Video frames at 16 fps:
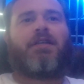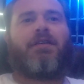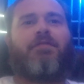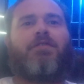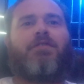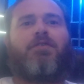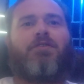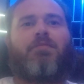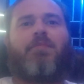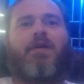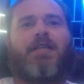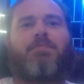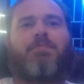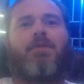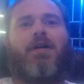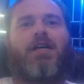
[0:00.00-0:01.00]
giving you the
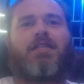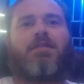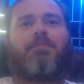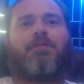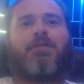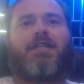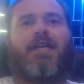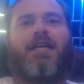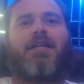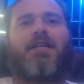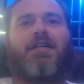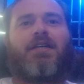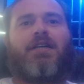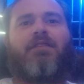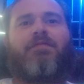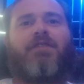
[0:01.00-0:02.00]
best possible data
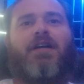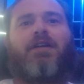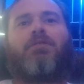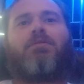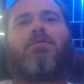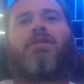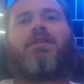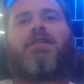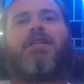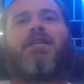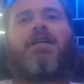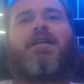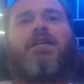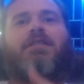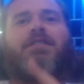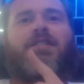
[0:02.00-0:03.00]
of not only
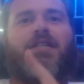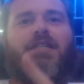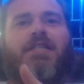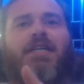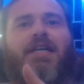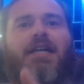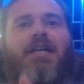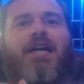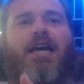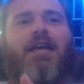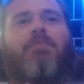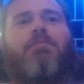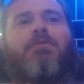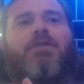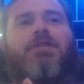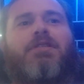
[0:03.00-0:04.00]
Seitec
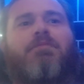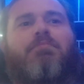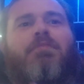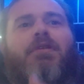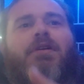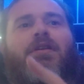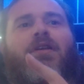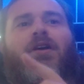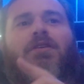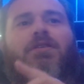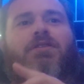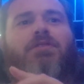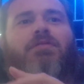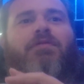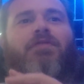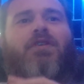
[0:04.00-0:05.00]
hybrids, but
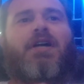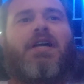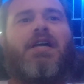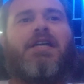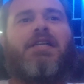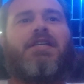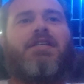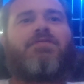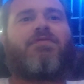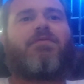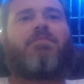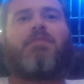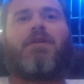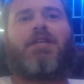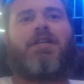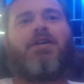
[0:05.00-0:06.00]
also varieties
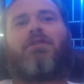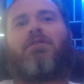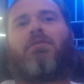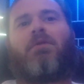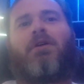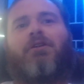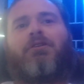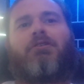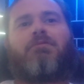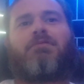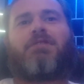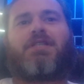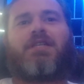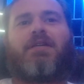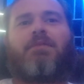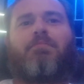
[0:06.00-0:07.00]
from many other well-known
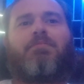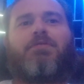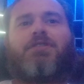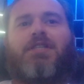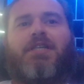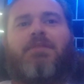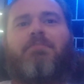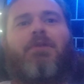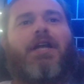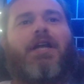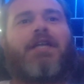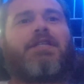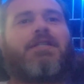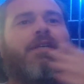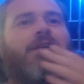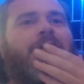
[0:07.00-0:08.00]
seed
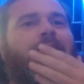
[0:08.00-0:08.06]
brands.